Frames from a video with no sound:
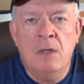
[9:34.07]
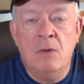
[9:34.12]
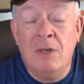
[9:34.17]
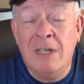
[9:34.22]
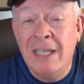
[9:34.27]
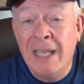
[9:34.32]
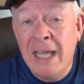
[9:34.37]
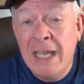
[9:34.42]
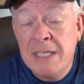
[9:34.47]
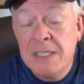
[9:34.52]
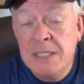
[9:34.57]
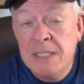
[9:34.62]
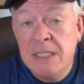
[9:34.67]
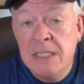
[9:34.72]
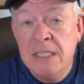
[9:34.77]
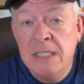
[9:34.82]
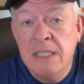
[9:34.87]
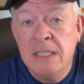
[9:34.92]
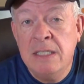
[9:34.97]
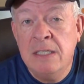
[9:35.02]
Class
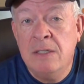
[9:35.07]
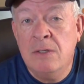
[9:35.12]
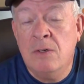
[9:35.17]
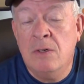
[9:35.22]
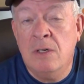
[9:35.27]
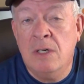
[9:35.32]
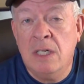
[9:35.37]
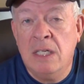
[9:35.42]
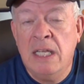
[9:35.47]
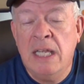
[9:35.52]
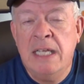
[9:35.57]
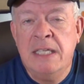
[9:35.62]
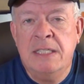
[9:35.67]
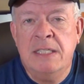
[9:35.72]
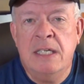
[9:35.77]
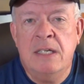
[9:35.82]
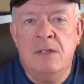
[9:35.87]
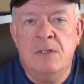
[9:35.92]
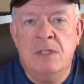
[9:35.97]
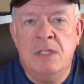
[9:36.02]
C or a
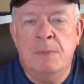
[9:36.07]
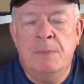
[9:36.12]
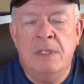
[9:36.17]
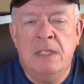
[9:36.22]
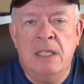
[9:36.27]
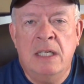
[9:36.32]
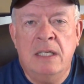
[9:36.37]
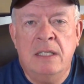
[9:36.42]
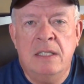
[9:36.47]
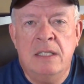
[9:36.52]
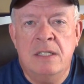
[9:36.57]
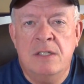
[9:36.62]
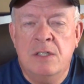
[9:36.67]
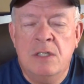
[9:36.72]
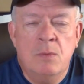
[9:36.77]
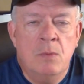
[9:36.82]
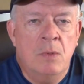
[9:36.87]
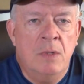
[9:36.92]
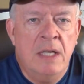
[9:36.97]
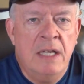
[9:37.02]
Class A or something like this,
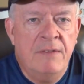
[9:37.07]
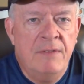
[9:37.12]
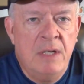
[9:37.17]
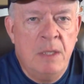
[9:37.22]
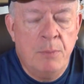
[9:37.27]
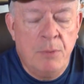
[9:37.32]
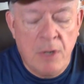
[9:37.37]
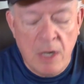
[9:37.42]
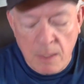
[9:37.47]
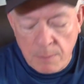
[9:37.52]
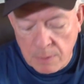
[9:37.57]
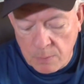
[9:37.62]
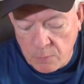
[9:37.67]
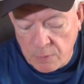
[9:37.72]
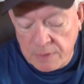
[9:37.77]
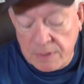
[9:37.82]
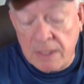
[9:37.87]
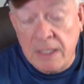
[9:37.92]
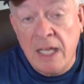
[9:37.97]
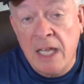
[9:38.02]
you won't have any problem
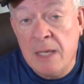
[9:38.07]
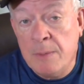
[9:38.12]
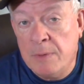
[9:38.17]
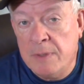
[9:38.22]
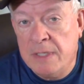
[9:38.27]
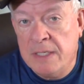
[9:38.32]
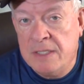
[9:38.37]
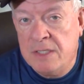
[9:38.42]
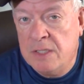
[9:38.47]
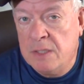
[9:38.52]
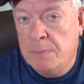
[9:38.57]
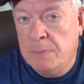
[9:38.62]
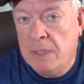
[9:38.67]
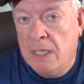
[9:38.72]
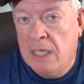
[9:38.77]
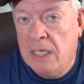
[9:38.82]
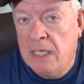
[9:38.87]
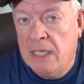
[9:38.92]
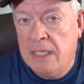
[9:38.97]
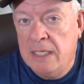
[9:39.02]
with the cable that's
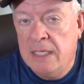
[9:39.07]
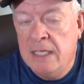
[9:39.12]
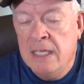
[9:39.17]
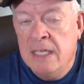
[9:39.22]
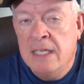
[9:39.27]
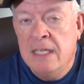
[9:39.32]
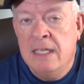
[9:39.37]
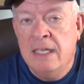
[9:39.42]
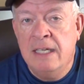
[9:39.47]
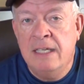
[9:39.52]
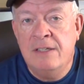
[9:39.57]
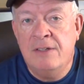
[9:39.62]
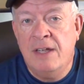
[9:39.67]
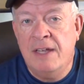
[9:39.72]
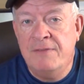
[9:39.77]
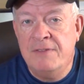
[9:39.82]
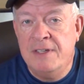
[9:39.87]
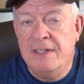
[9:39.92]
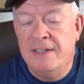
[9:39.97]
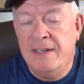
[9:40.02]
supplied. And you'll
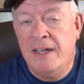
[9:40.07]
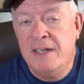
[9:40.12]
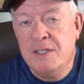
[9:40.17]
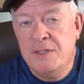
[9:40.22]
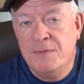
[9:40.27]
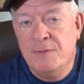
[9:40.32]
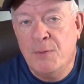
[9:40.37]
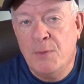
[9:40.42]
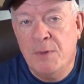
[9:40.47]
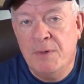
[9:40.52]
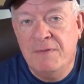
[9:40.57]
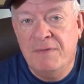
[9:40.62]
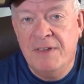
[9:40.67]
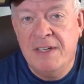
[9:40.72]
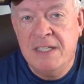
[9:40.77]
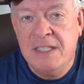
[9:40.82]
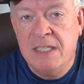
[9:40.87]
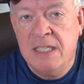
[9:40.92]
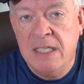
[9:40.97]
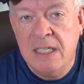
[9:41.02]
have a nice
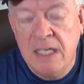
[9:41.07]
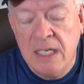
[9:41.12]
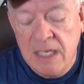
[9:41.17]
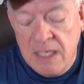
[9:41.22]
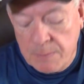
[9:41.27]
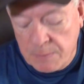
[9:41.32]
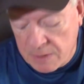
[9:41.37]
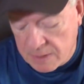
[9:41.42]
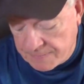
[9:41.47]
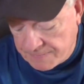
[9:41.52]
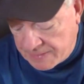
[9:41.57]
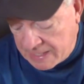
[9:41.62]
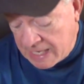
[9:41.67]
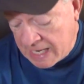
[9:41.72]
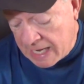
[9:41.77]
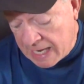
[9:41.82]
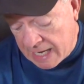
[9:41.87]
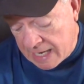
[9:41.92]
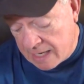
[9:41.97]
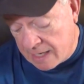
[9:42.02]
forward-facing camera,
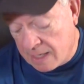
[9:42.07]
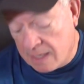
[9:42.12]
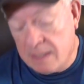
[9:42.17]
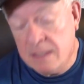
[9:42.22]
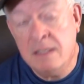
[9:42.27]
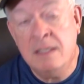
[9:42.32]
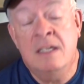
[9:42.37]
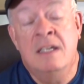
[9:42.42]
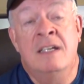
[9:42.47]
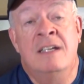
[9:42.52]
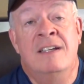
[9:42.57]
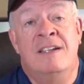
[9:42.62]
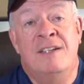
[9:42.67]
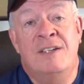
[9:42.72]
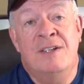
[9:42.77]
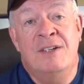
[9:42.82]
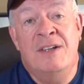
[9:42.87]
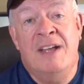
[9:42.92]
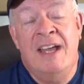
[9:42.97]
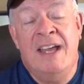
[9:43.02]
and
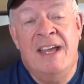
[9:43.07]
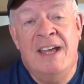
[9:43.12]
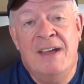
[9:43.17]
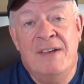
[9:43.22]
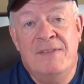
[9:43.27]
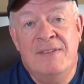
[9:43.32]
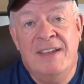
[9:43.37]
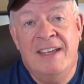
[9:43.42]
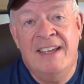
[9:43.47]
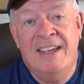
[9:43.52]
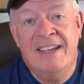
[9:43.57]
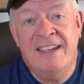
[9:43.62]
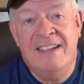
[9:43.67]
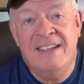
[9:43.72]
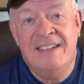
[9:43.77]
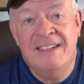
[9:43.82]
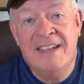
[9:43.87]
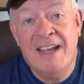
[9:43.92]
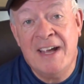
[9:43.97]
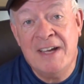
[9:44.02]
you'll have
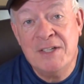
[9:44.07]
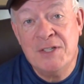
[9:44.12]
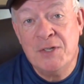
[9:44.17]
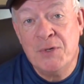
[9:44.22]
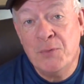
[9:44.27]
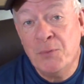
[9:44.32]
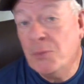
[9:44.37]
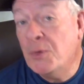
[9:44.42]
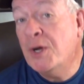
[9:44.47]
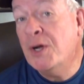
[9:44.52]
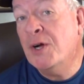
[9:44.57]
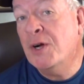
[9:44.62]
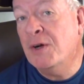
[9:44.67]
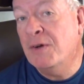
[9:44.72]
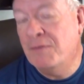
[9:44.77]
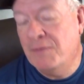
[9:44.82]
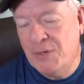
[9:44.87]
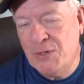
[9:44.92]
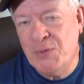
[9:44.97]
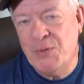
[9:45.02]
a nice
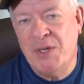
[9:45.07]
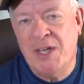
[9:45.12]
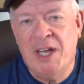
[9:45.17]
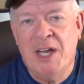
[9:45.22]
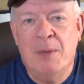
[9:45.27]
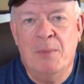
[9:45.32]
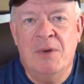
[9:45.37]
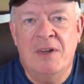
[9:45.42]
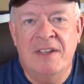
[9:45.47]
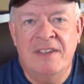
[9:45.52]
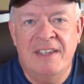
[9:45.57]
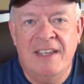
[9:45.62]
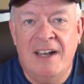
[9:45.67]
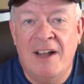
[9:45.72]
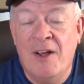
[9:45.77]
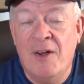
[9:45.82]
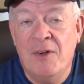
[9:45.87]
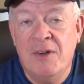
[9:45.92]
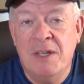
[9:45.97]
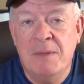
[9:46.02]
rear view camera that
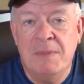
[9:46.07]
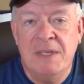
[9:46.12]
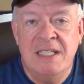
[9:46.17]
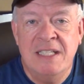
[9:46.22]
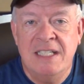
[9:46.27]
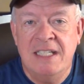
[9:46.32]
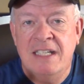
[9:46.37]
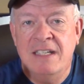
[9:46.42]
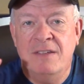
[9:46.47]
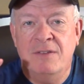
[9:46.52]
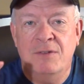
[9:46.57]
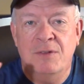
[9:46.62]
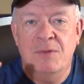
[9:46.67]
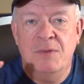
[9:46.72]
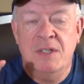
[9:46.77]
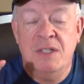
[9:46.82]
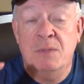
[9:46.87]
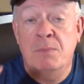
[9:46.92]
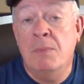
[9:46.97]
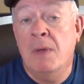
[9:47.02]
all can be seen
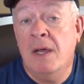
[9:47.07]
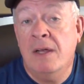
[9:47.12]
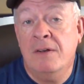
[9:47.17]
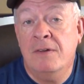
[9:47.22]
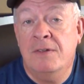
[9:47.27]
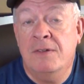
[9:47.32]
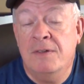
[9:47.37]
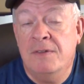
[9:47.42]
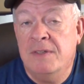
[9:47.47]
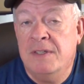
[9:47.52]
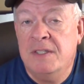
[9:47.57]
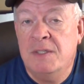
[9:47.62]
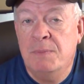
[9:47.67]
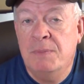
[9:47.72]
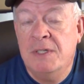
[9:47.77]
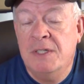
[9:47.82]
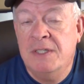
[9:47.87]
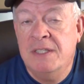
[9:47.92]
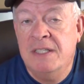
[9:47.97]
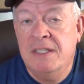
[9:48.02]
through this monitor that's
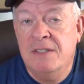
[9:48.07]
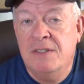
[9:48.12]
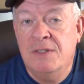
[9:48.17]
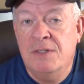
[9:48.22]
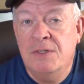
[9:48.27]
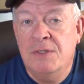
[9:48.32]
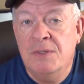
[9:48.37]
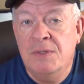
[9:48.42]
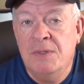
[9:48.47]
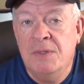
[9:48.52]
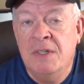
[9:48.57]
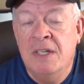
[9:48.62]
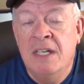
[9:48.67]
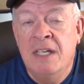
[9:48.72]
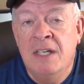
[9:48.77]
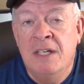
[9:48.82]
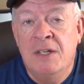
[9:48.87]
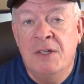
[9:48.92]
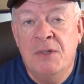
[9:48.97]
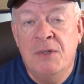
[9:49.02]
built into
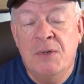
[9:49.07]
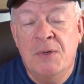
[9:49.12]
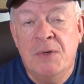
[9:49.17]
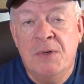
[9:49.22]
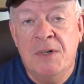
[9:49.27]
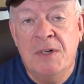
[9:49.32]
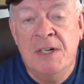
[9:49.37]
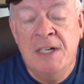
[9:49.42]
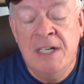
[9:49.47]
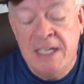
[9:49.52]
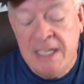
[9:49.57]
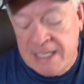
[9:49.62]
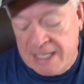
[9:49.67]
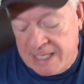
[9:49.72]
your